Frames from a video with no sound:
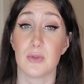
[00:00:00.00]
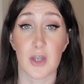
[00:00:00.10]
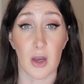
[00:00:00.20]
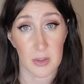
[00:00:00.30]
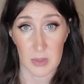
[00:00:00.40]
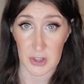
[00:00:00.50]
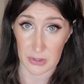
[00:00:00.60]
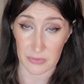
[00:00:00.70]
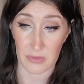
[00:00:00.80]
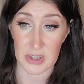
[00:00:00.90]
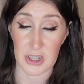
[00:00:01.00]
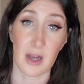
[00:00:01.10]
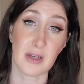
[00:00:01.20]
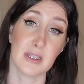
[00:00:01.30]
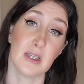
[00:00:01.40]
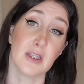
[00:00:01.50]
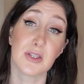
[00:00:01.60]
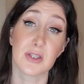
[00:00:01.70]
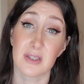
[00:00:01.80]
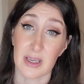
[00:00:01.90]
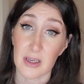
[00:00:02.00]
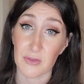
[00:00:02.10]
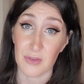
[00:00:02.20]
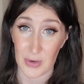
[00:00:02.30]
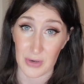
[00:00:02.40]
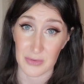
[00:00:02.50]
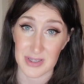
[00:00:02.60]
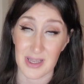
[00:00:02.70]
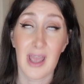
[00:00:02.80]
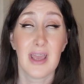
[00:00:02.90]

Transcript: document your vulva checks is to take photos.